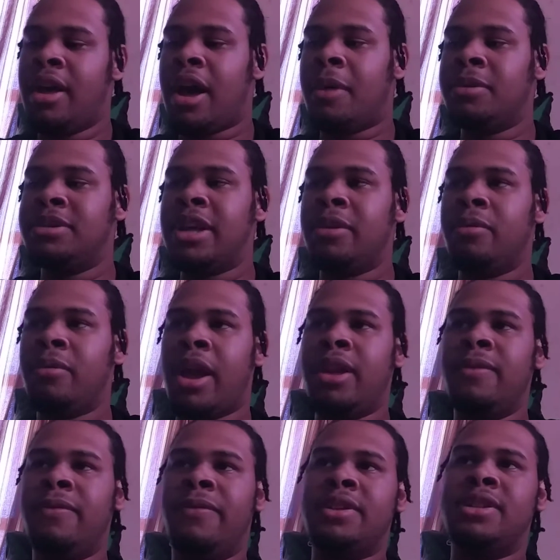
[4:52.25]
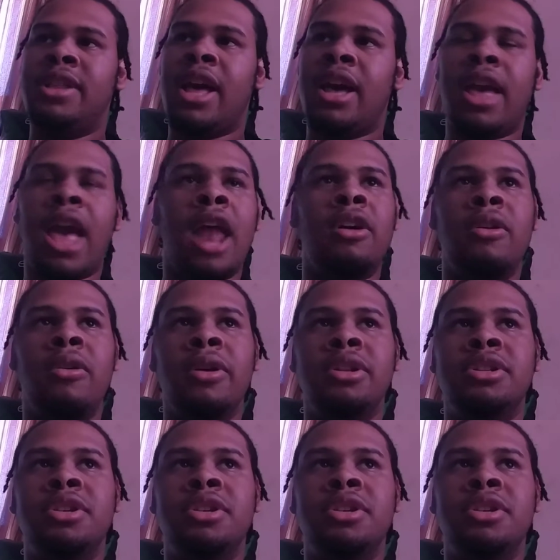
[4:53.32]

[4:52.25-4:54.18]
I would say Raiden fits in that category